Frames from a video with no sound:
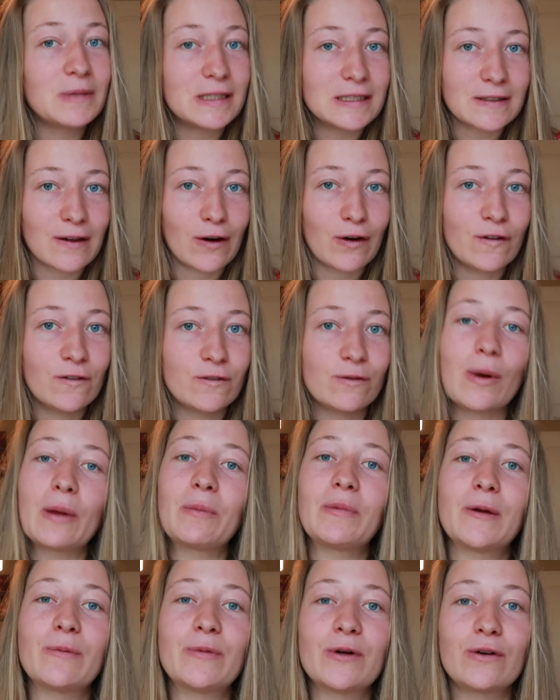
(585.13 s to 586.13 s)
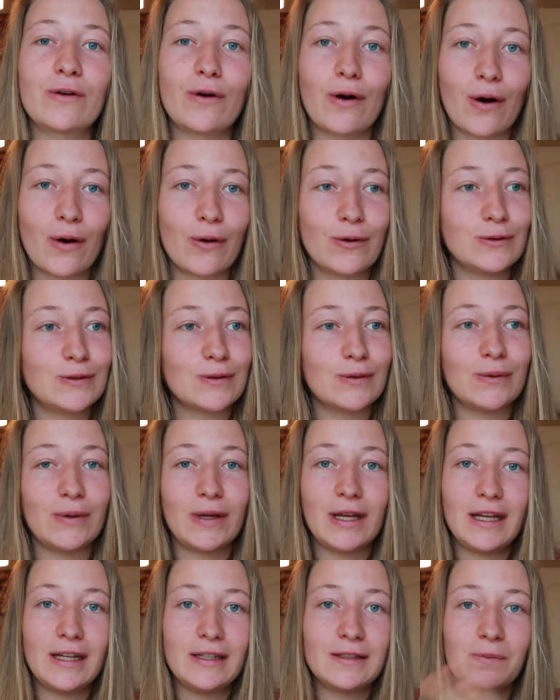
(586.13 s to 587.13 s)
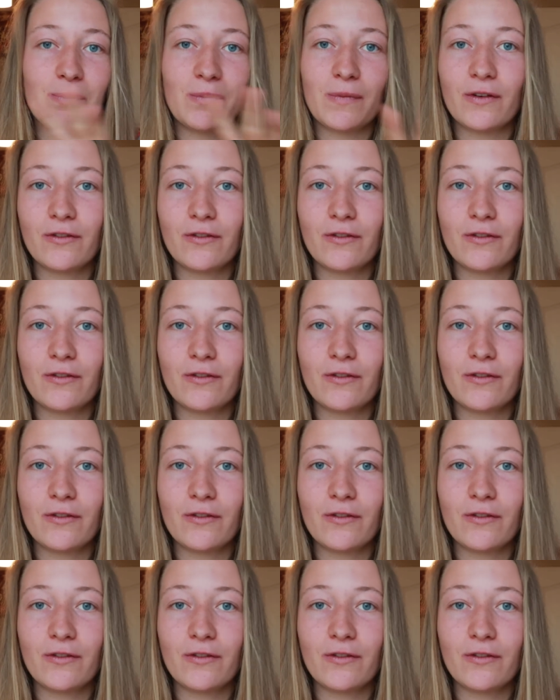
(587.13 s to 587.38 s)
be solved when people go to eat